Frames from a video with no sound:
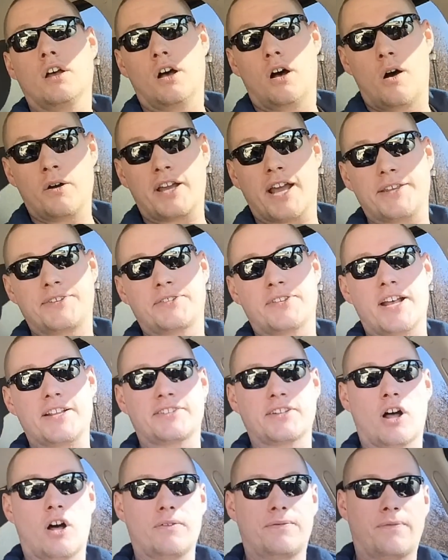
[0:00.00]
Okay, so
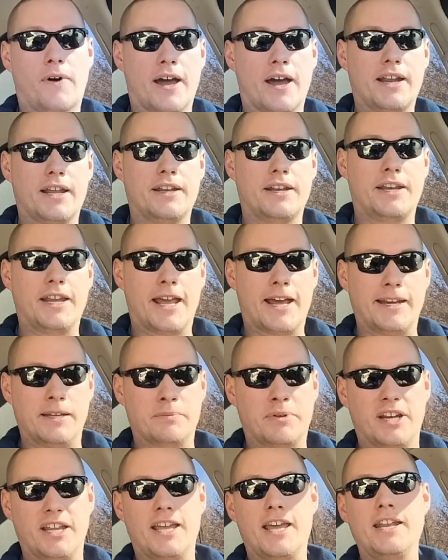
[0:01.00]
that's all fine and dandy,
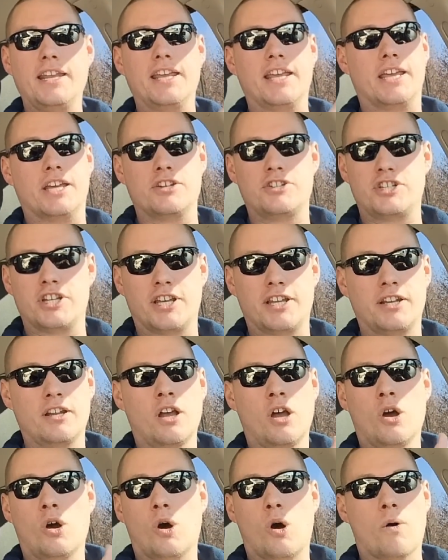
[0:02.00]
but any
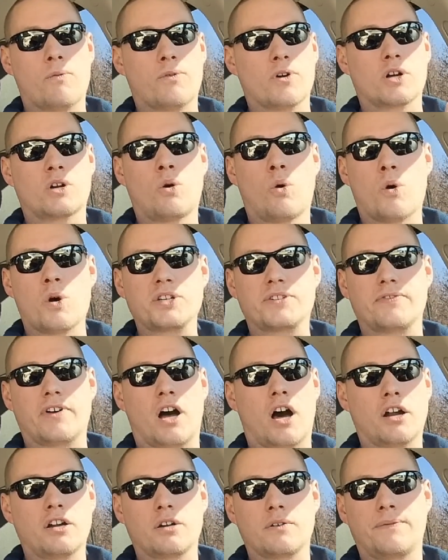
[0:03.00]
engine over a course of
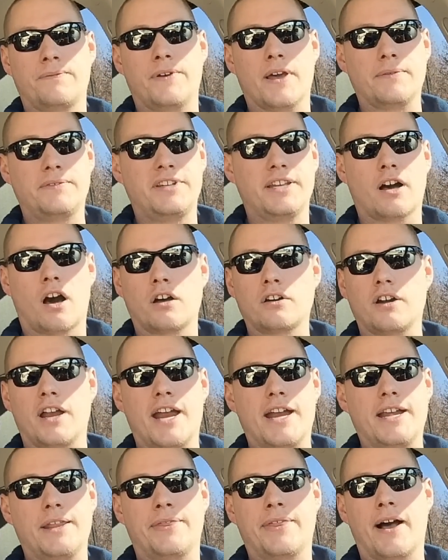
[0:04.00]
one hundred fifty, one hundred
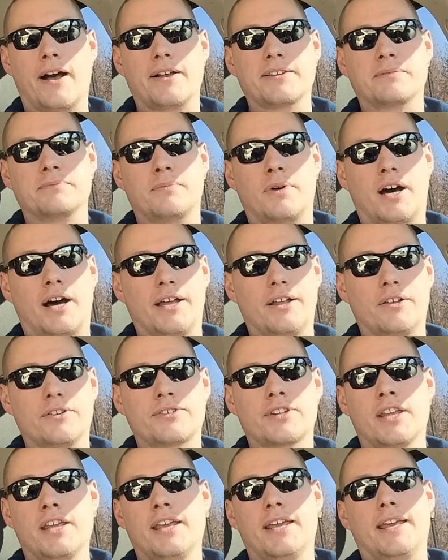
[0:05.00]
eighty thousand
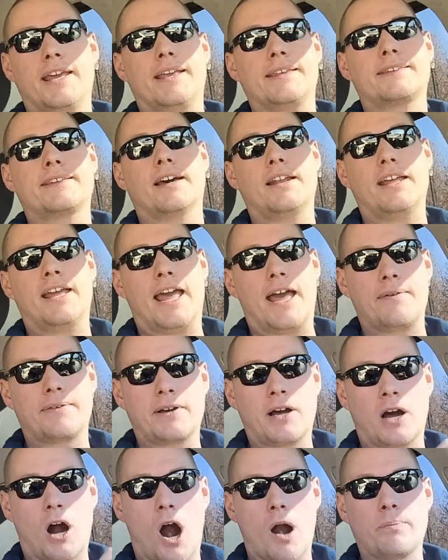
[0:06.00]
miles is going to
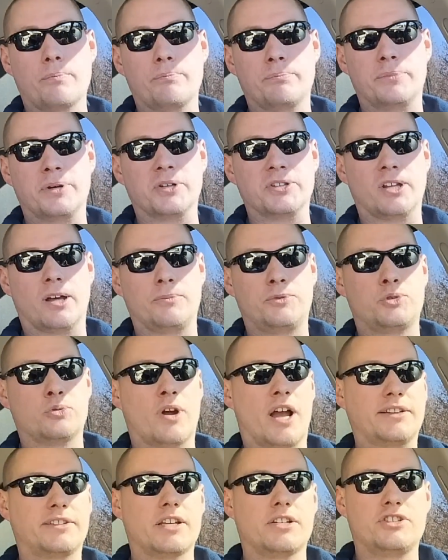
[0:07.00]
have carbon buildup.
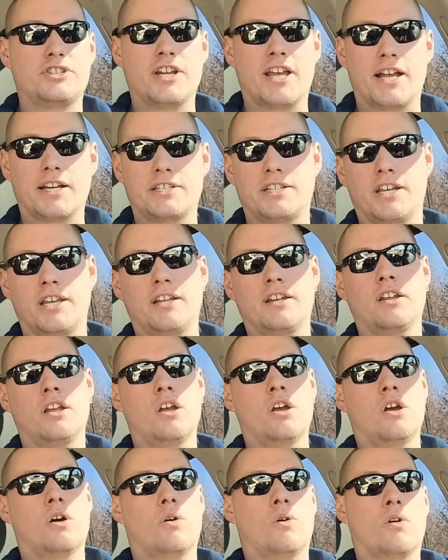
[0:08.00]
Direct injection
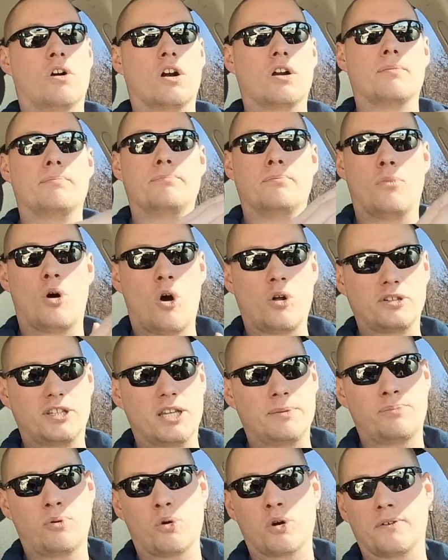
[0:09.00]
or
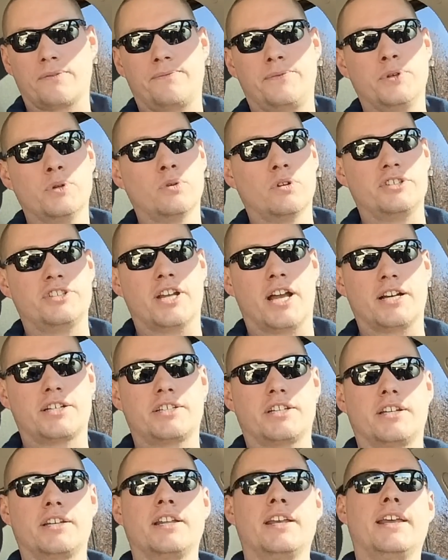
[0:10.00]
multi-port fuel
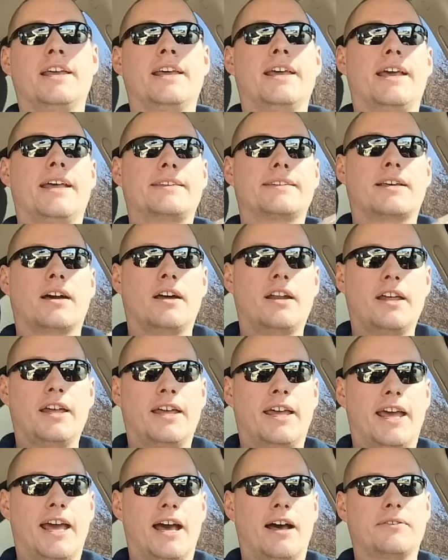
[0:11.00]
injection, it's going to
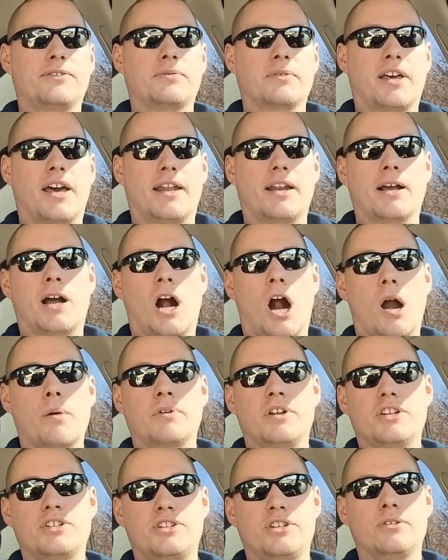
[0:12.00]
have some kind of
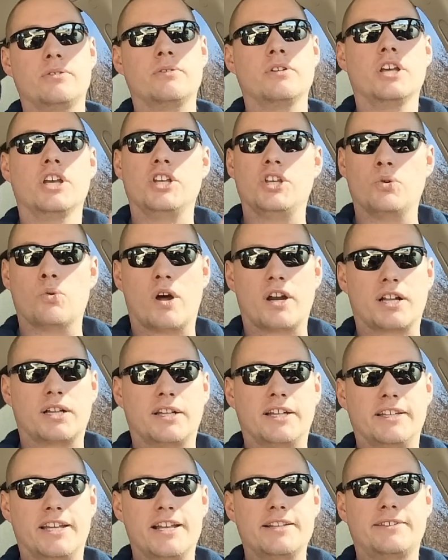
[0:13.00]
carbon issue. You want to
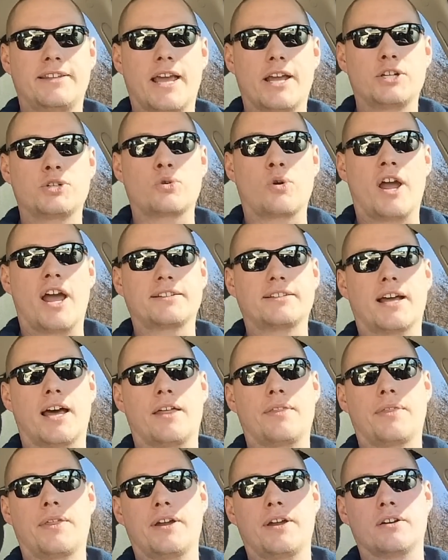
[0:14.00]
clean the intake tract
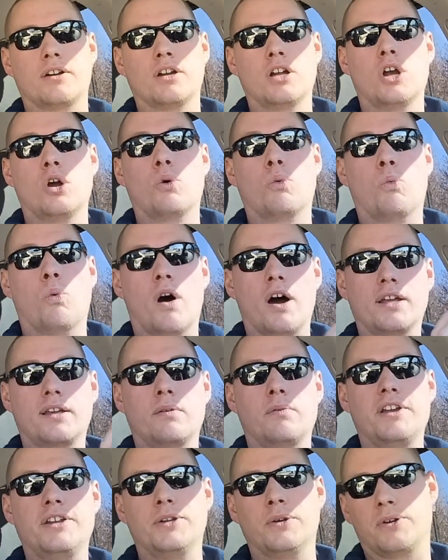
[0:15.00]
down there. What
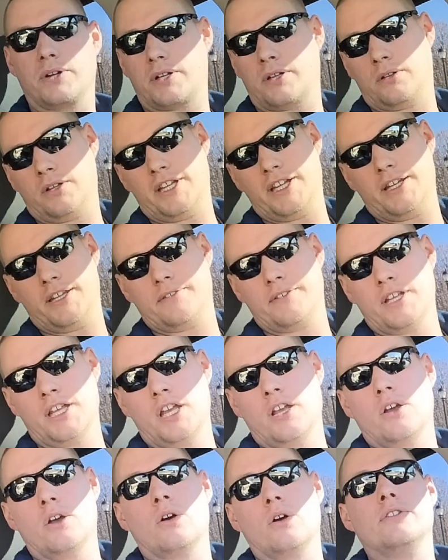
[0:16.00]
can we do to clean it?
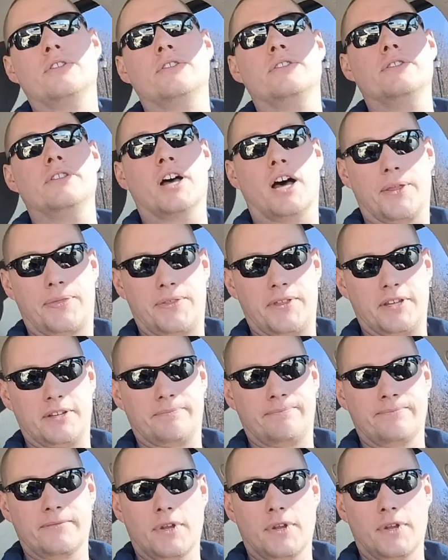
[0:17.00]
Nothing.